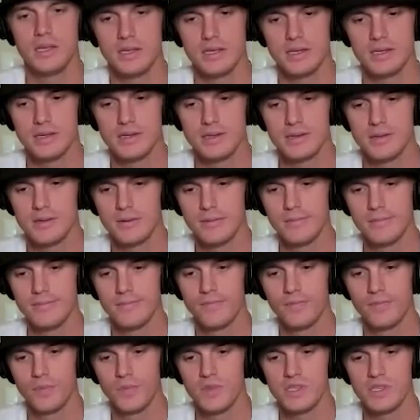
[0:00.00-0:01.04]
Um,
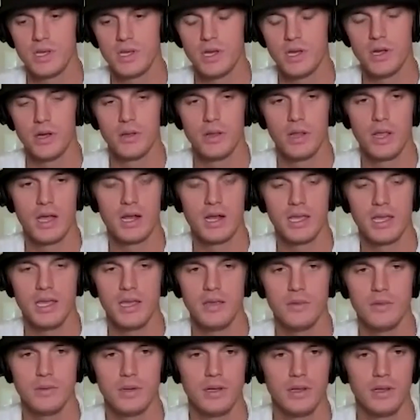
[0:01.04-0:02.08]
so a lot of
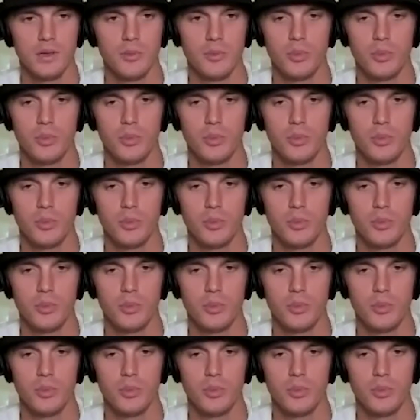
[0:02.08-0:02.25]
Keith Whitley,